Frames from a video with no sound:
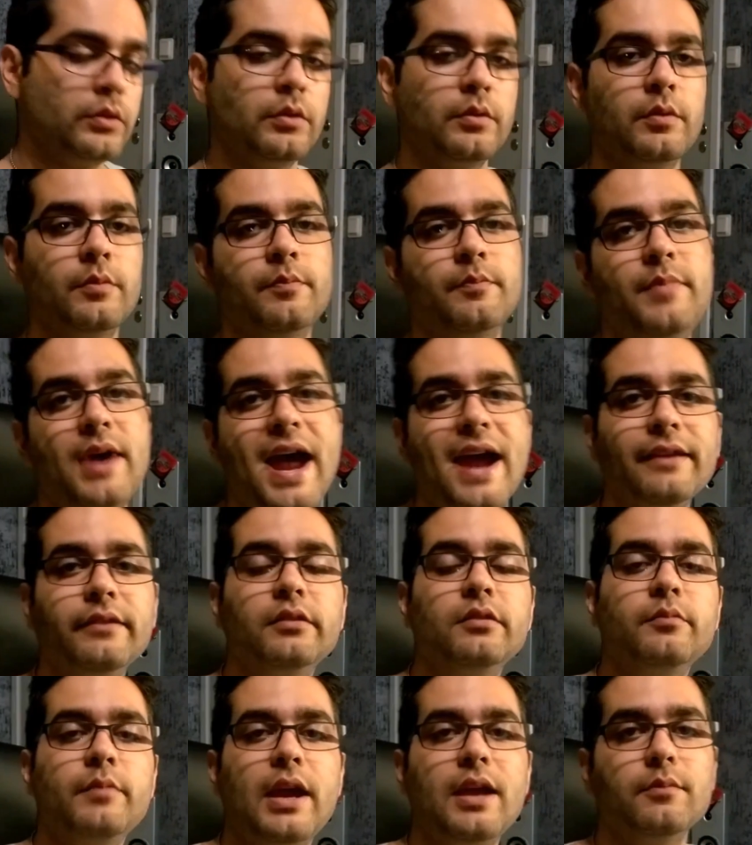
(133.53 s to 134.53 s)
back to
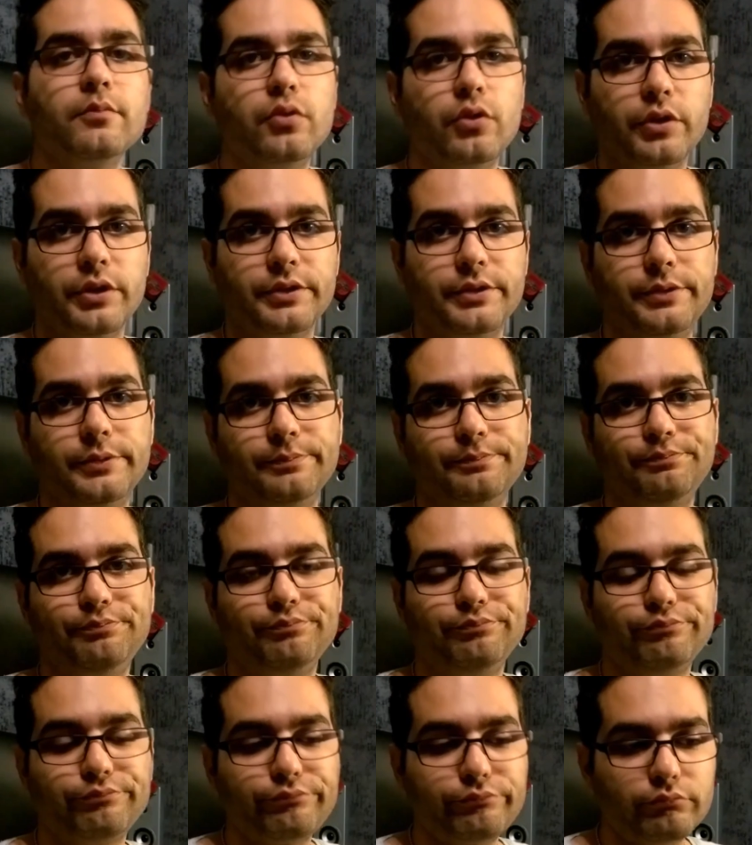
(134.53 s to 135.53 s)
the main point.
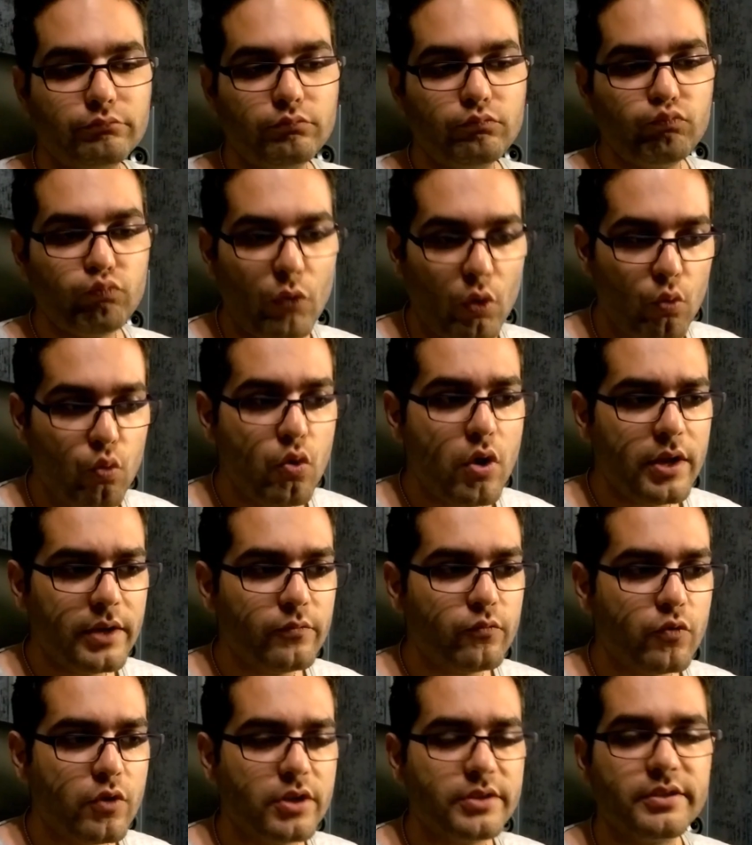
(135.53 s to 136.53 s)
What
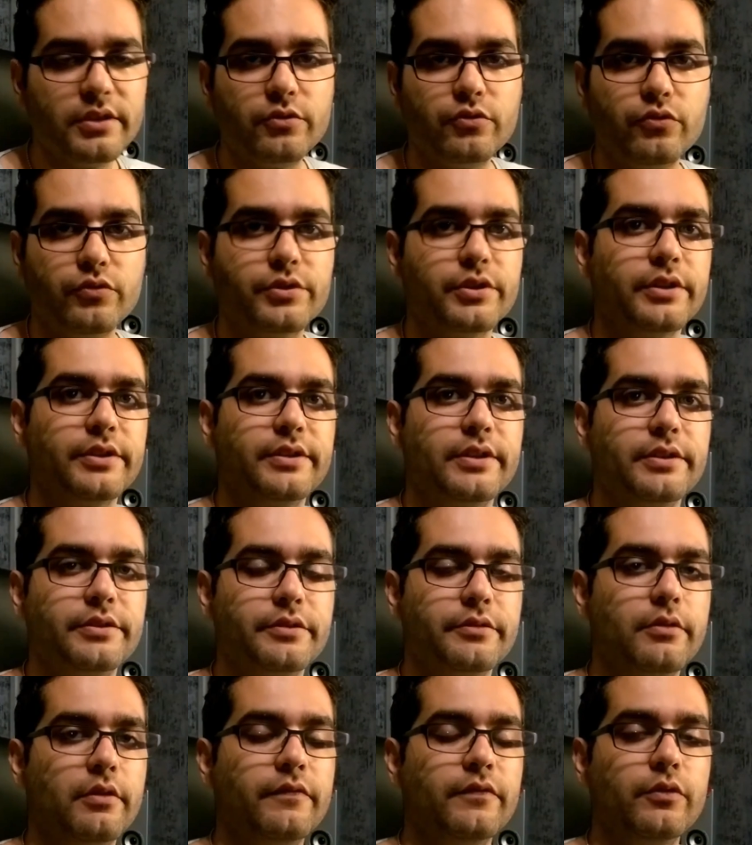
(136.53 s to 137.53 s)
was the true
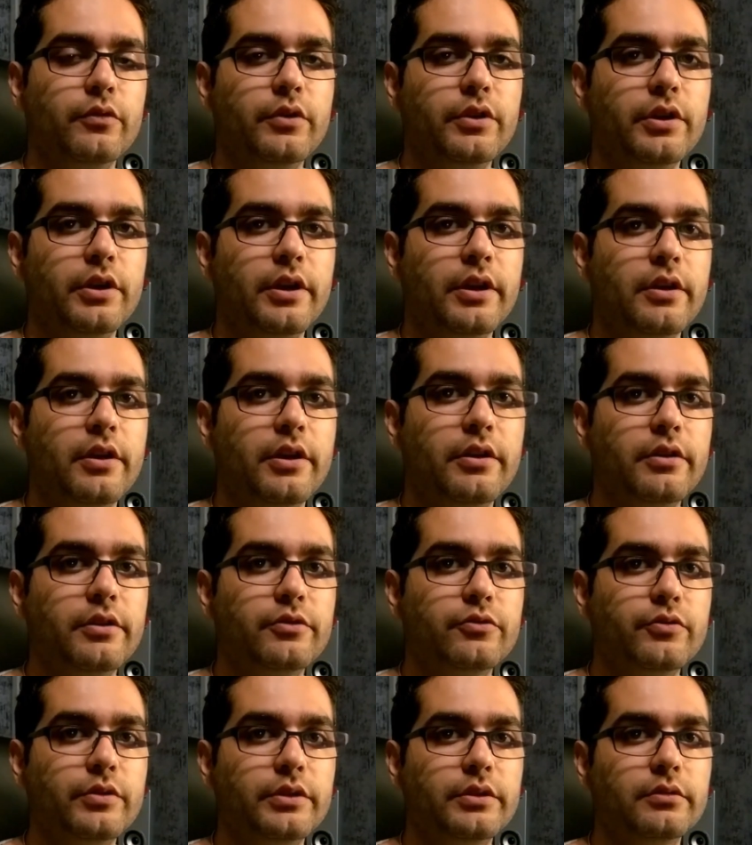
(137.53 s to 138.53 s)
successor of Nokia
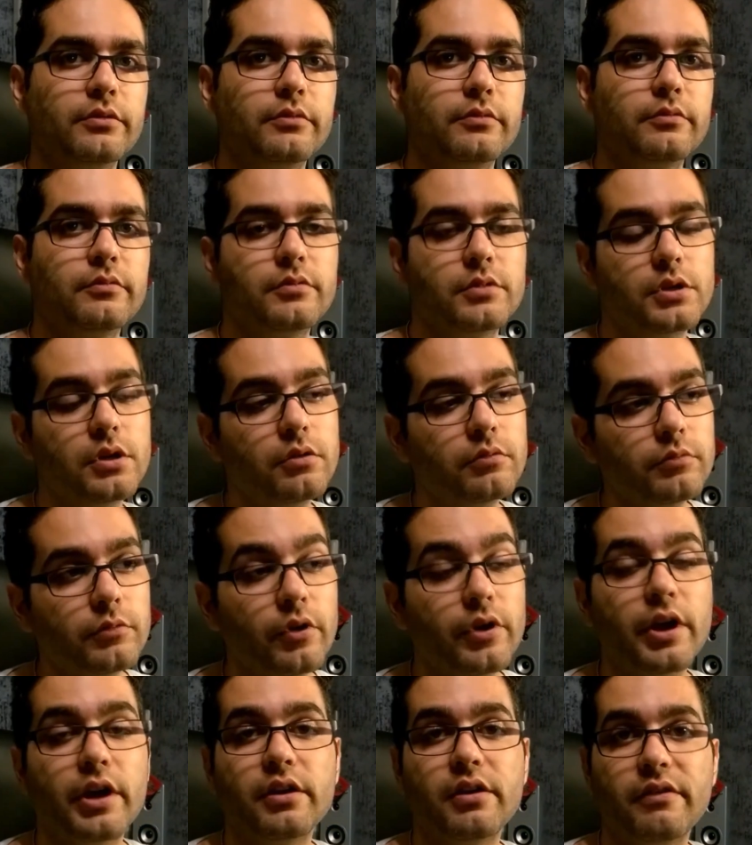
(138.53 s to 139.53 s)
900? So
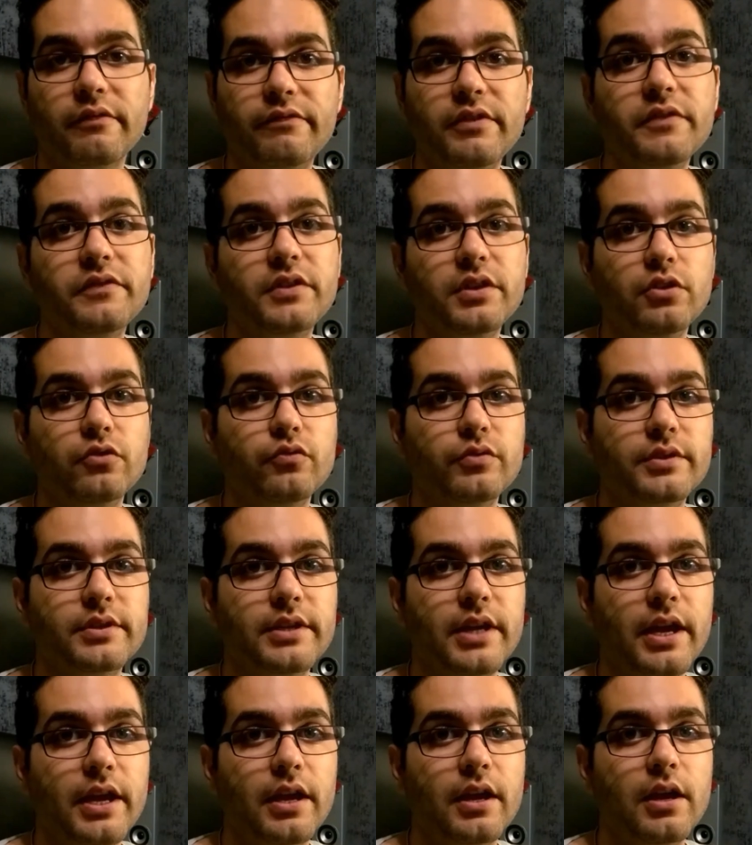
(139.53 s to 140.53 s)
Nokia 950, you would
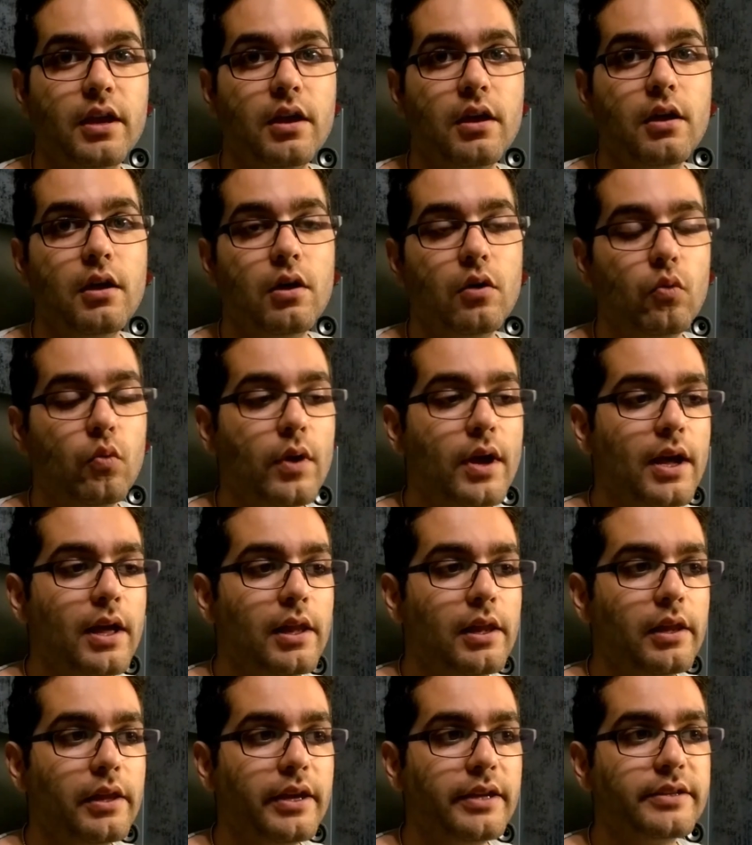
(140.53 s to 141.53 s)
say.
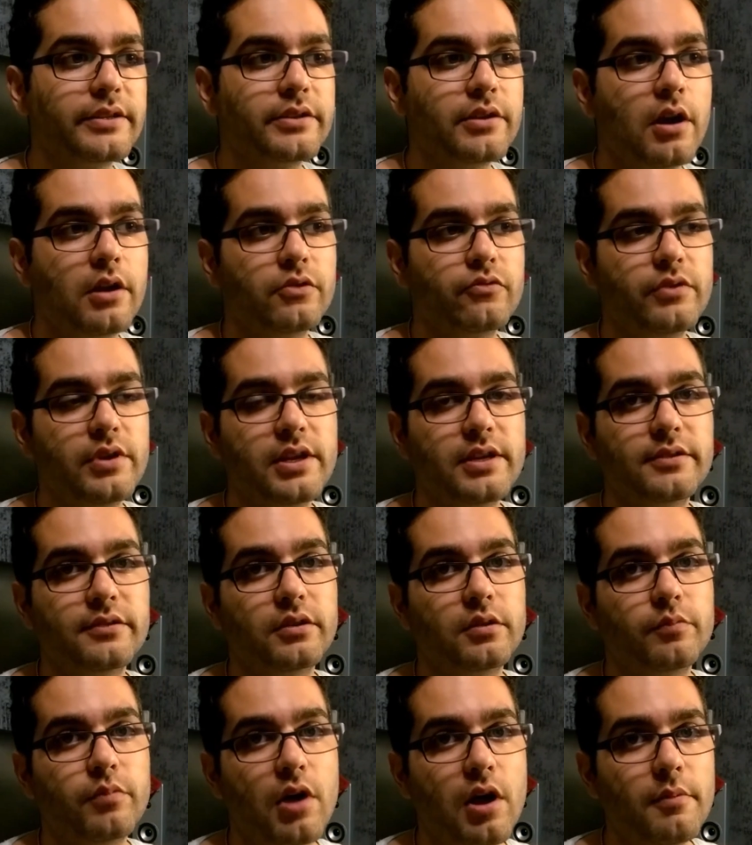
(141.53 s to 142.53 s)
Well, it's not released to
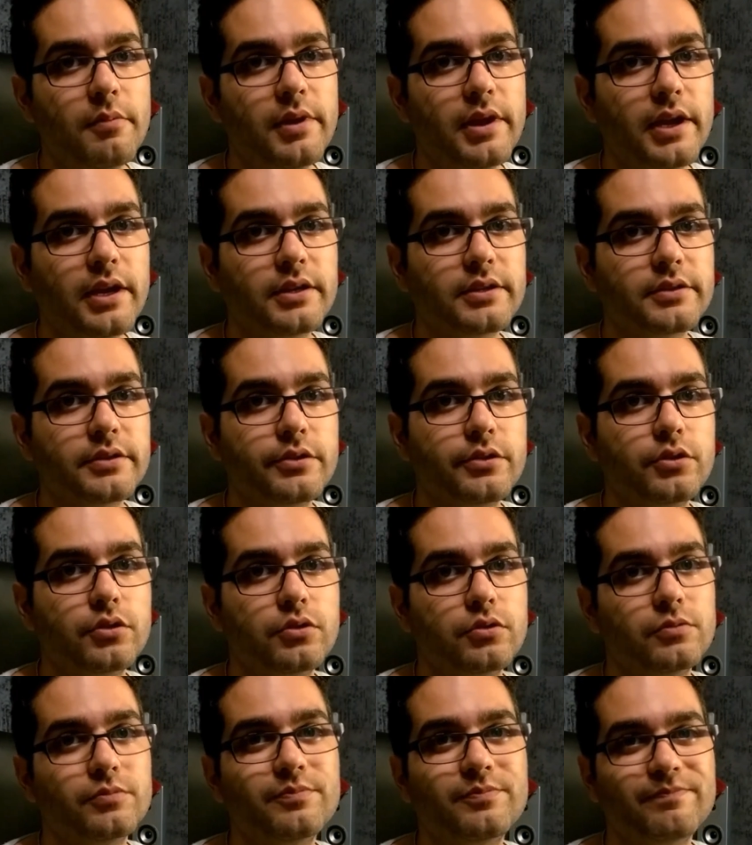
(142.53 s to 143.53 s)
the public,
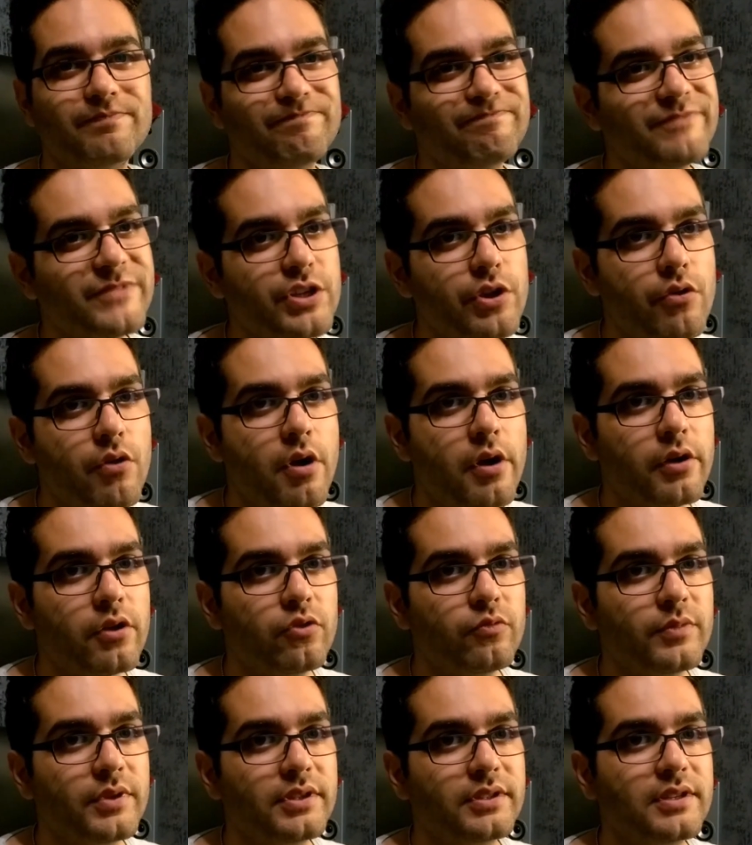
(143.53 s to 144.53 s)
so your
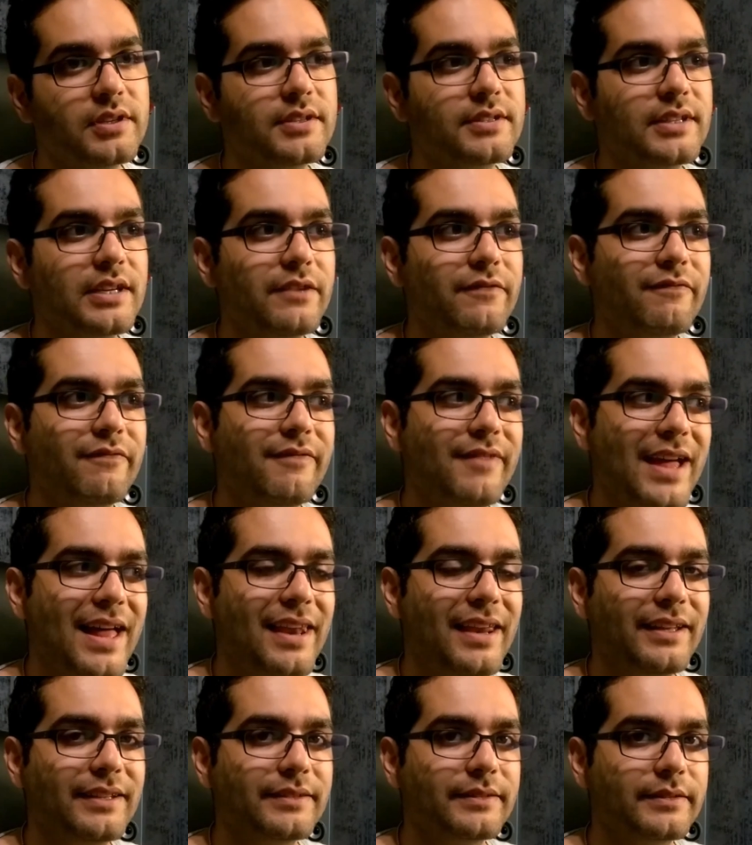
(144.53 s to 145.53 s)
argument is
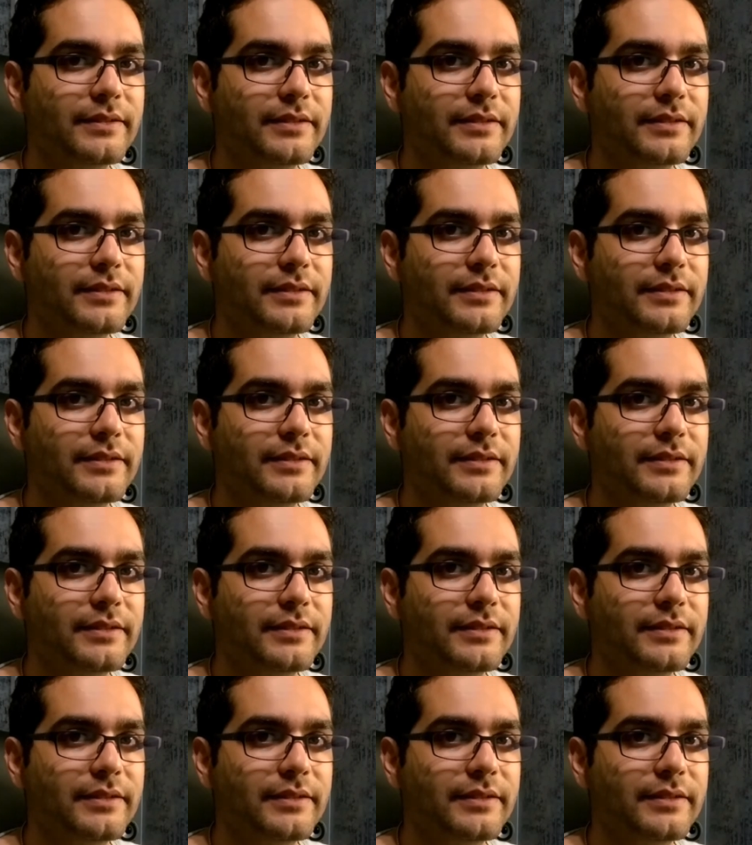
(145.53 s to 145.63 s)
invalid.